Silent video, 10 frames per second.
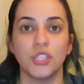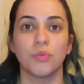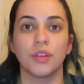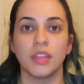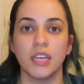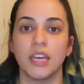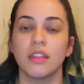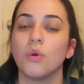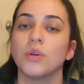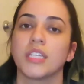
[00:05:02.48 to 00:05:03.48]
you were thinking
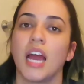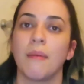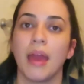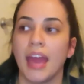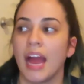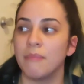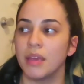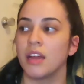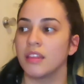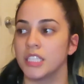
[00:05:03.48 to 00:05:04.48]
the whole time, hey, I'm
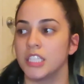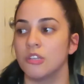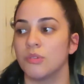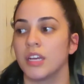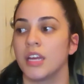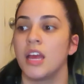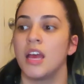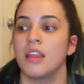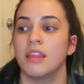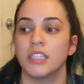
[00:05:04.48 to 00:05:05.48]
in on the secret,
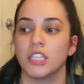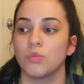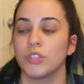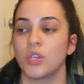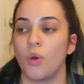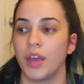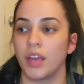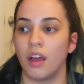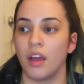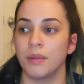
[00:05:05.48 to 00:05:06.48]
this is what's
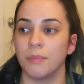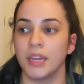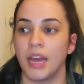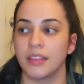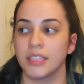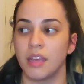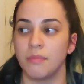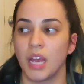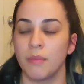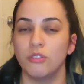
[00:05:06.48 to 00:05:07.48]
going on, but at the
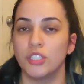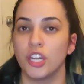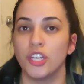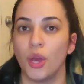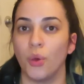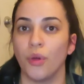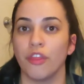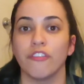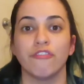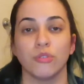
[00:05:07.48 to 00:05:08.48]
same time, you didn't know
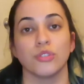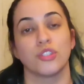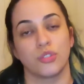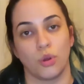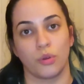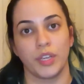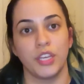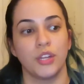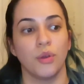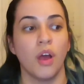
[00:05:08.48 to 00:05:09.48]
the full story.
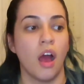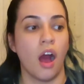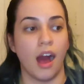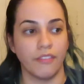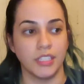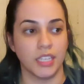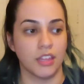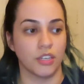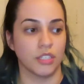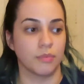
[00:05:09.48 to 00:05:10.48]
You know, obviously
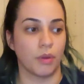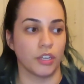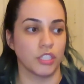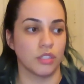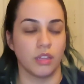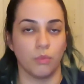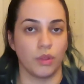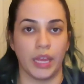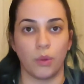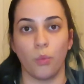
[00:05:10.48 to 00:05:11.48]
there's parts
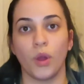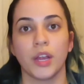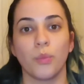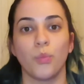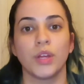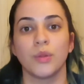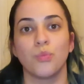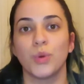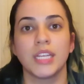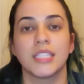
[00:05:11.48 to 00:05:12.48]
where like, where,
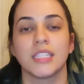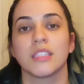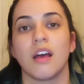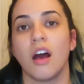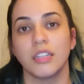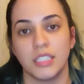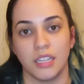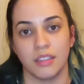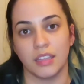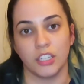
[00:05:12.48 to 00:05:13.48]
what, what is this
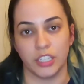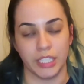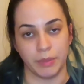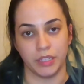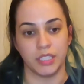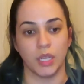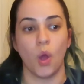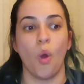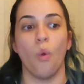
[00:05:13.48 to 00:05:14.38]
haunting that they're experiencing?